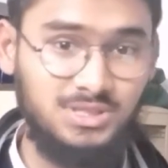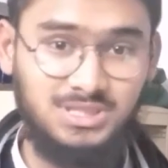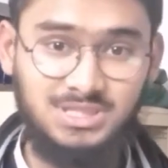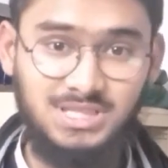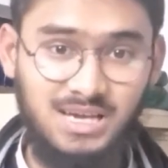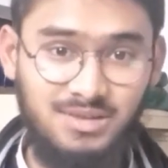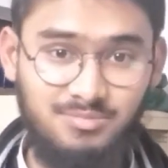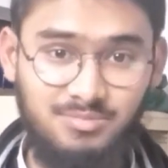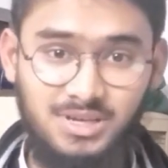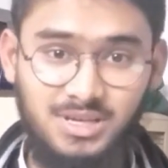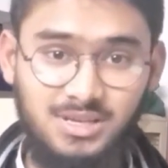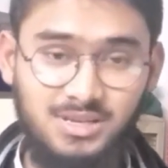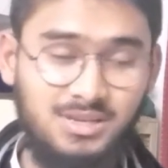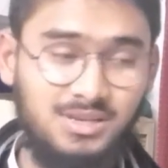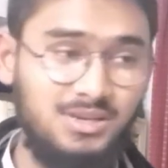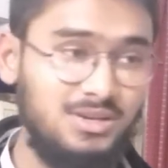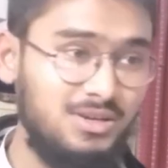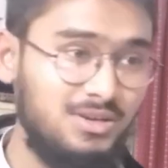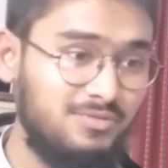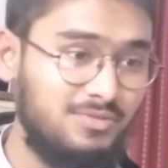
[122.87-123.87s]
What does that mean?
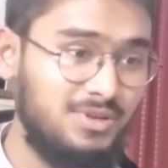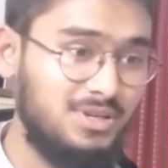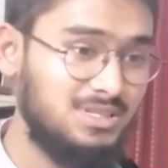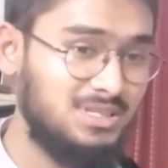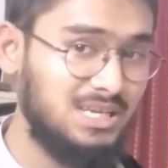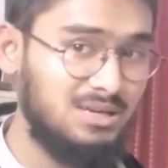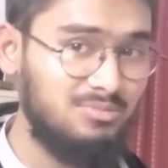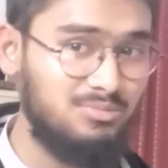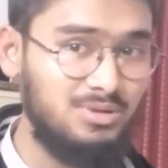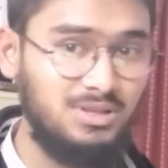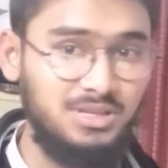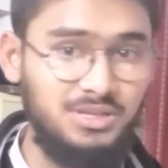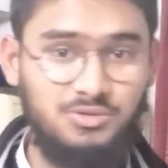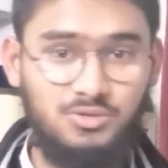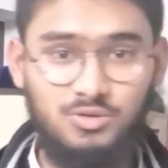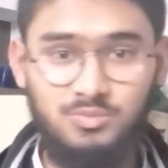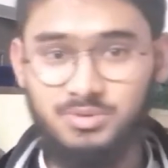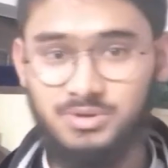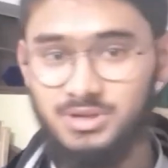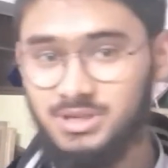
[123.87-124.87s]
For example,
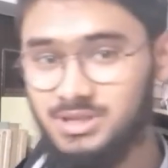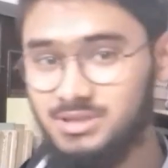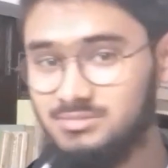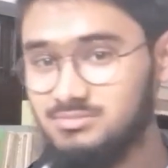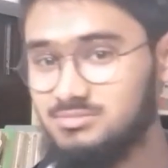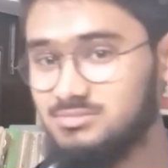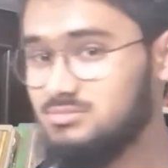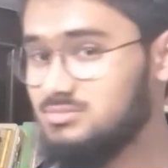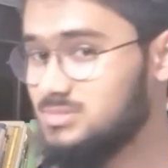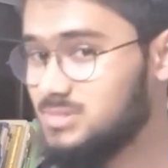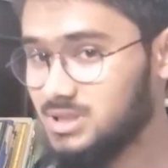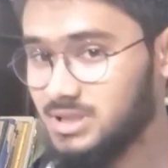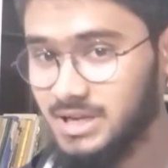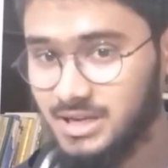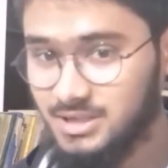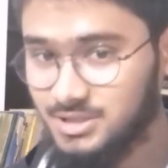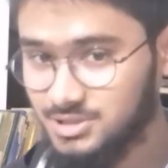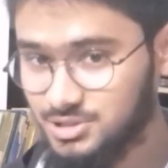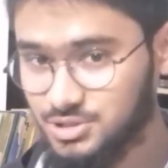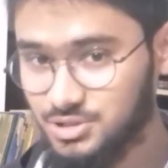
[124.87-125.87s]
you open a
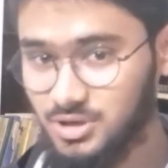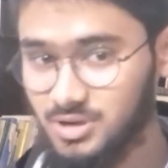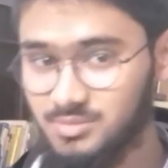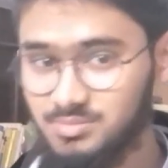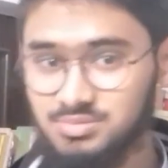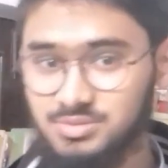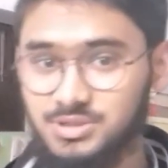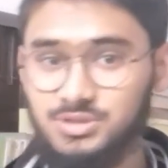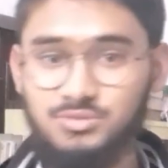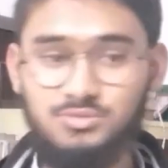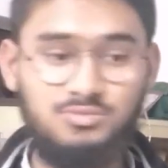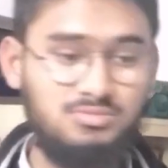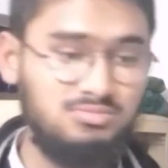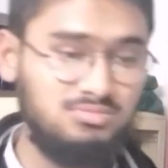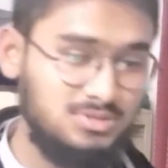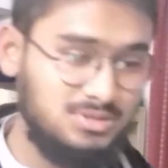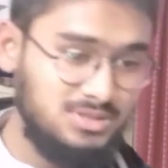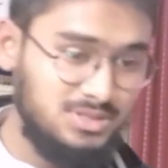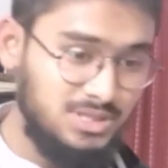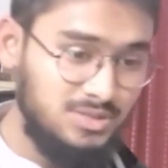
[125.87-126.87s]
tailor's shop, you
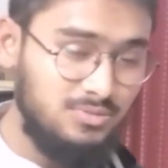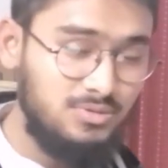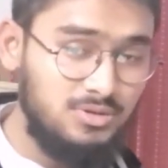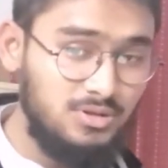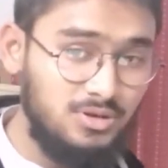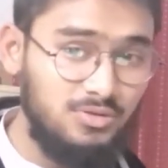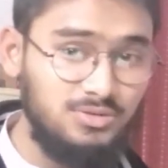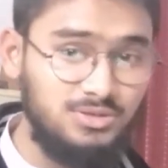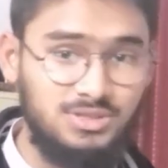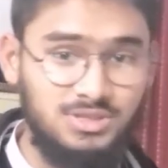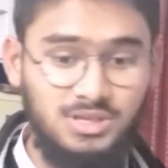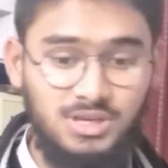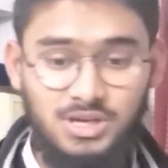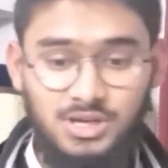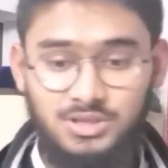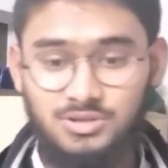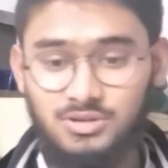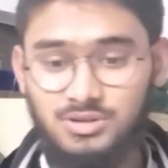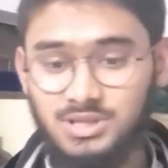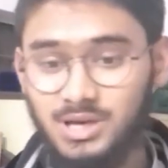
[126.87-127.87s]
sew clothes,
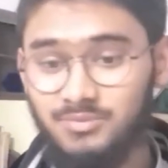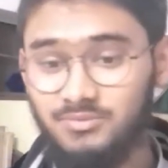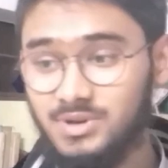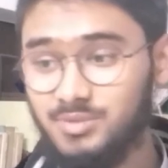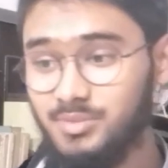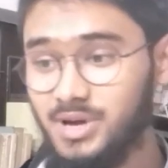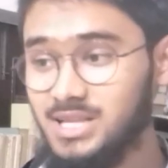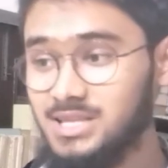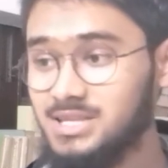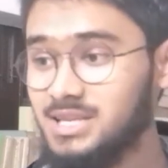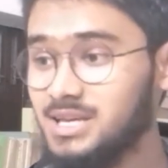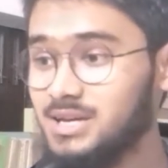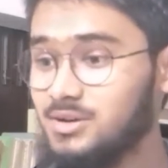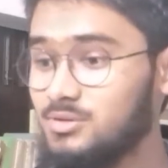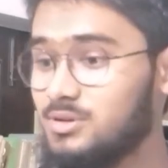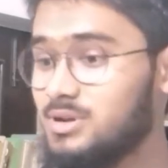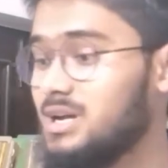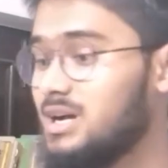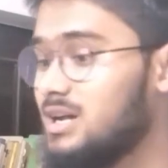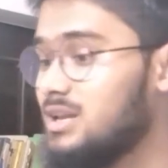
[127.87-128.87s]
so someone might say,
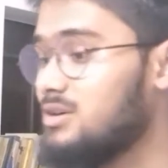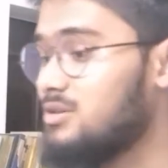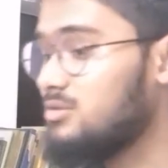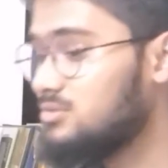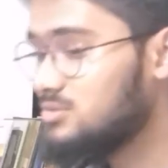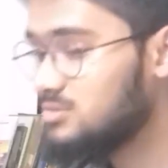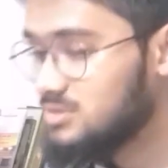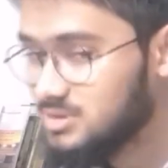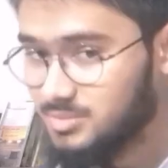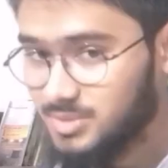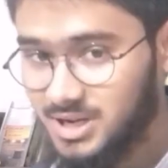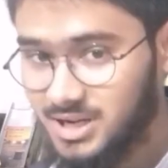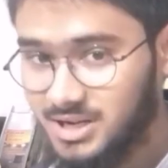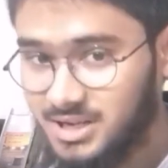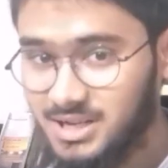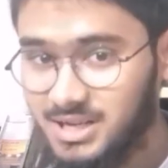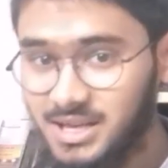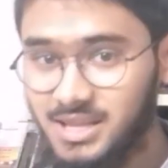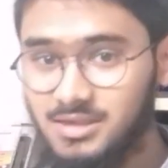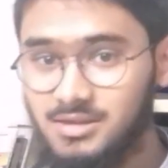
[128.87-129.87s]
okay, I'll go to the
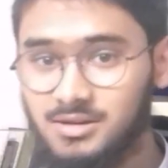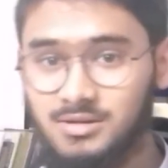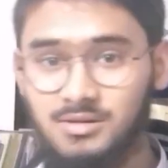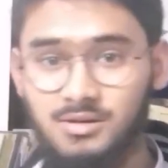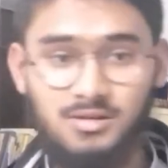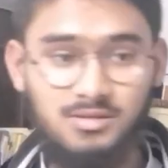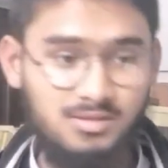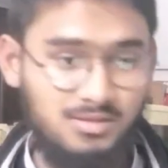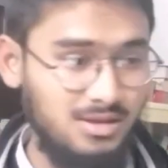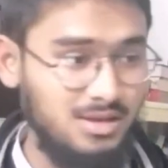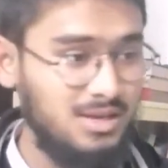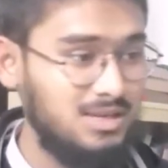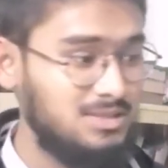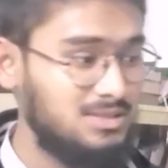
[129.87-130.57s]
market, I'll get the cloth.